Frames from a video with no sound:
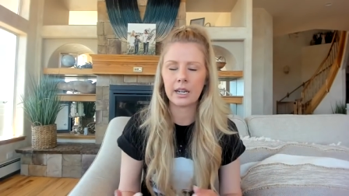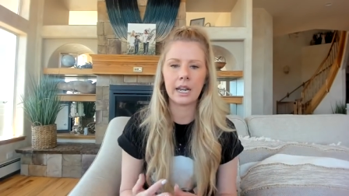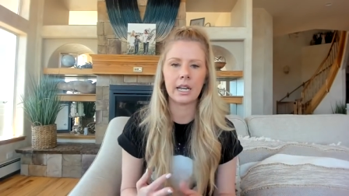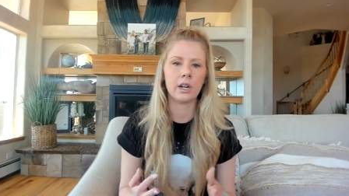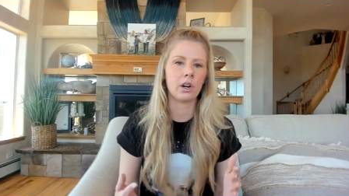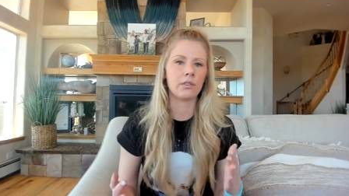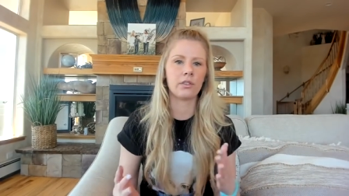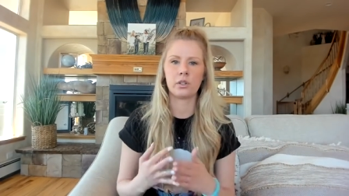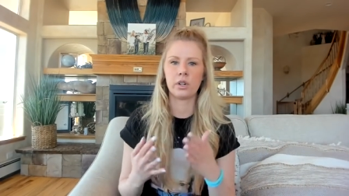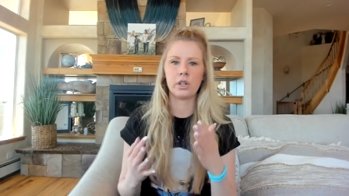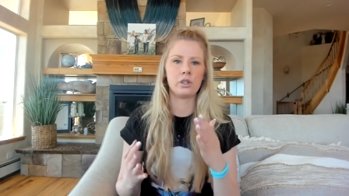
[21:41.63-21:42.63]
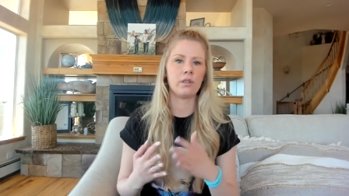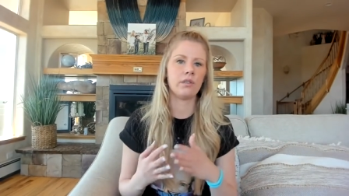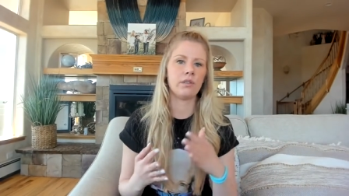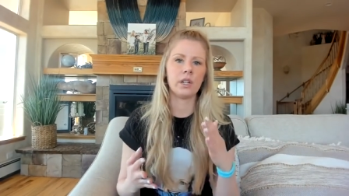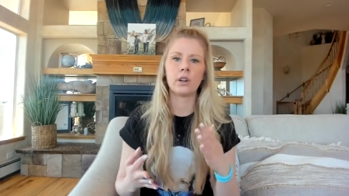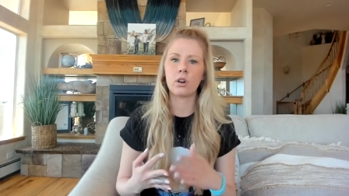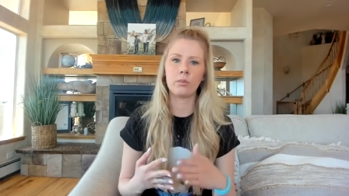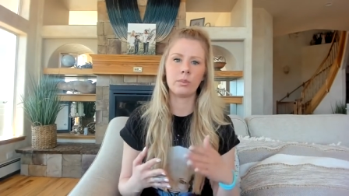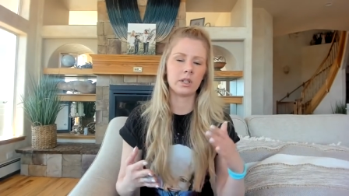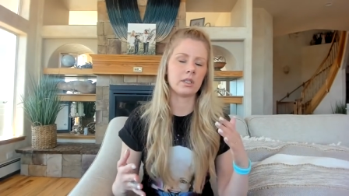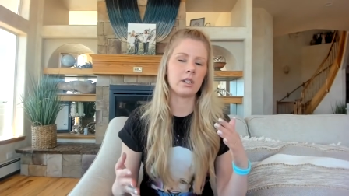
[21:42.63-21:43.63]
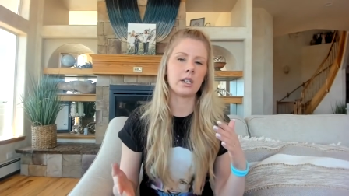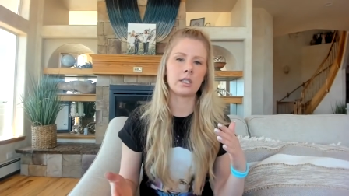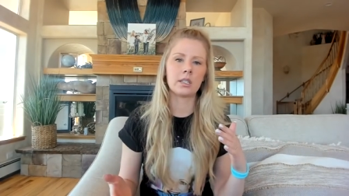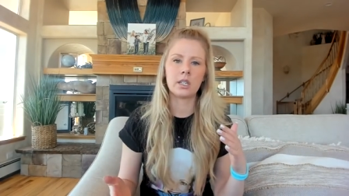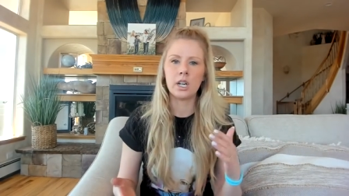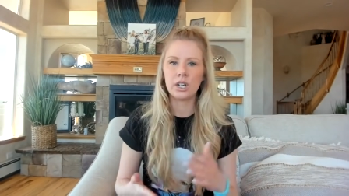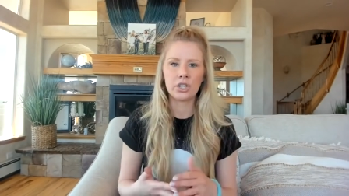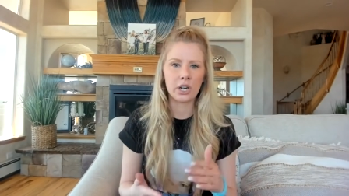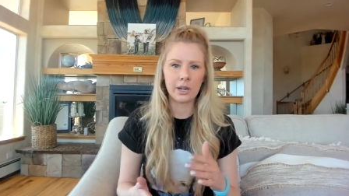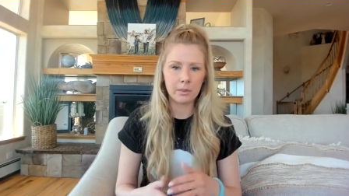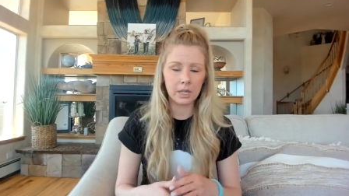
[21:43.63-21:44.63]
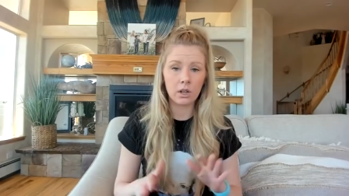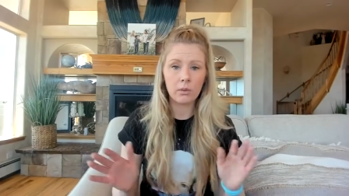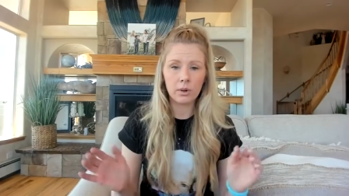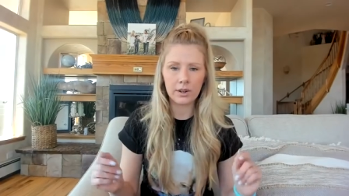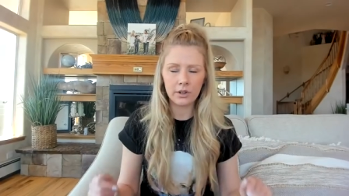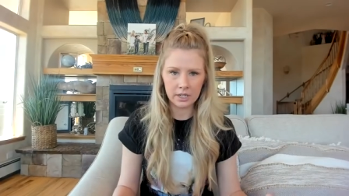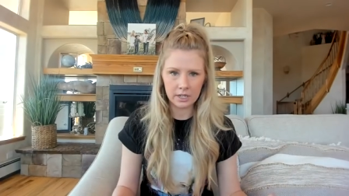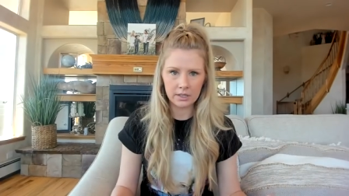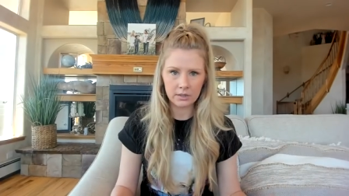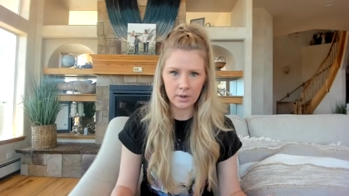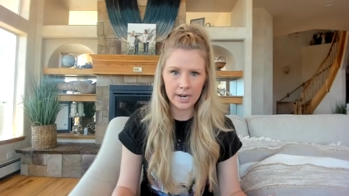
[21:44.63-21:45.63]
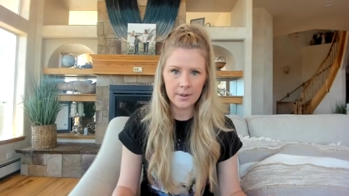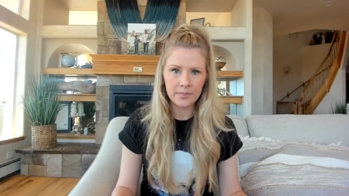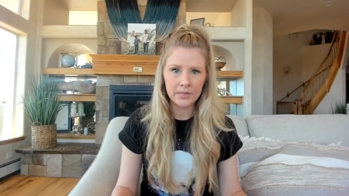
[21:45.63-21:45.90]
anger frustration fear hopelessness shame guilt whatever it is right